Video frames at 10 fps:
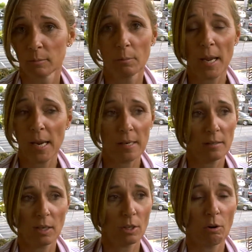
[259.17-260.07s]
way,
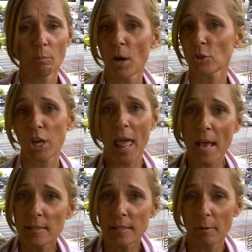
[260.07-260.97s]
much
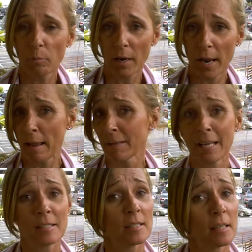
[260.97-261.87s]
less than what I have, and
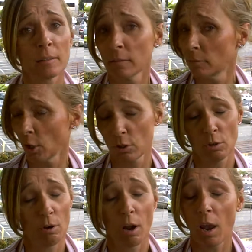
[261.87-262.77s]
I still don't
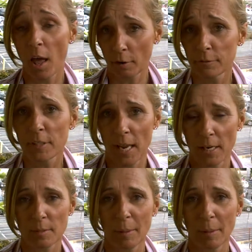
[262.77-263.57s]
know a lot of things.